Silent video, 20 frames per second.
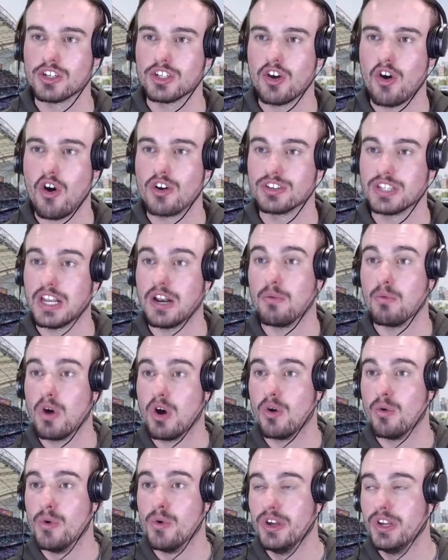Kong than it
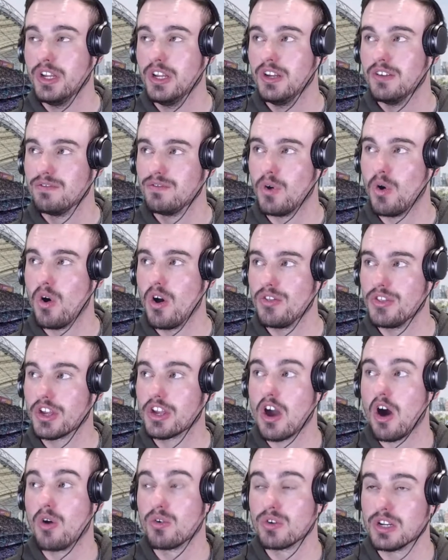will for the
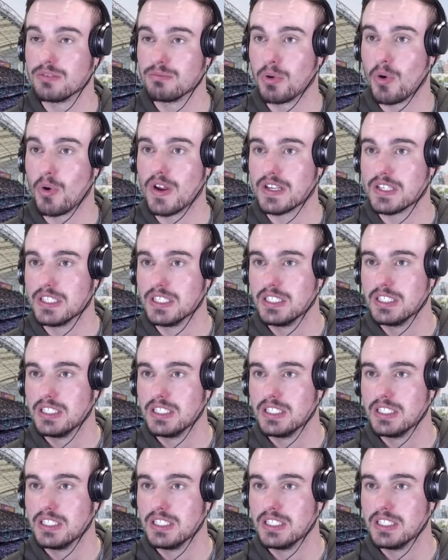golden point.